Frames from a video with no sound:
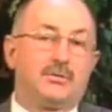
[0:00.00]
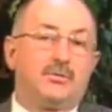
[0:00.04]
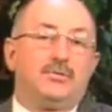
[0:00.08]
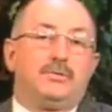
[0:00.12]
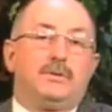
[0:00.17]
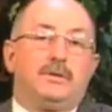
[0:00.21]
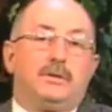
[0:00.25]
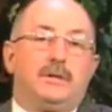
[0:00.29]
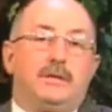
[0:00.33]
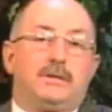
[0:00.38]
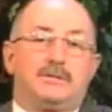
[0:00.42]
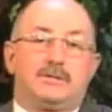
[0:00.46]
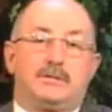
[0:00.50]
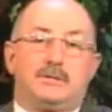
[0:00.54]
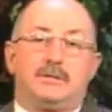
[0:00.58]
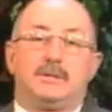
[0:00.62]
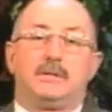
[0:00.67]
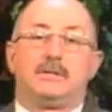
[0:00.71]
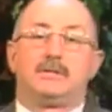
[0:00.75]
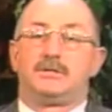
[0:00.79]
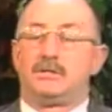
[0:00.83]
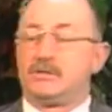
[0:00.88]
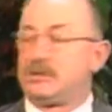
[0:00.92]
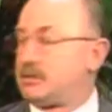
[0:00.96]

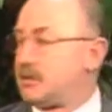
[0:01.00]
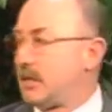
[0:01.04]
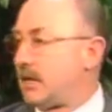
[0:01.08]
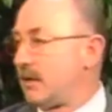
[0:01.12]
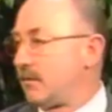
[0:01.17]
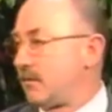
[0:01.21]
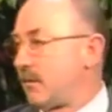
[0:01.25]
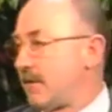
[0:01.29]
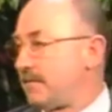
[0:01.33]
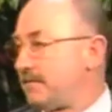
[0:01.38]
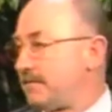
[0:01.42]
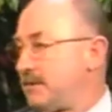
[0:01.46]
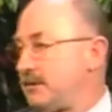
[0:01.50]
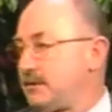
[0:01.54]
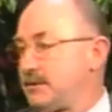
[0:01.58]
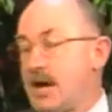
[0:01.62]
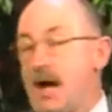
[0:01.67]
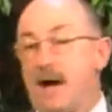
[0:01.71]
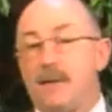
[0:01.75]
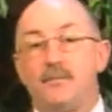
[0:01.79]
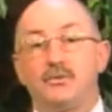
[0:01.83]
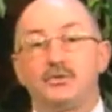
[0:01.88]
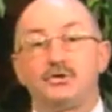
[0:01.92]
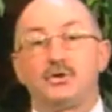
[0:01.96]
let's just take it right from the
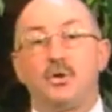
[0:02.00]
top.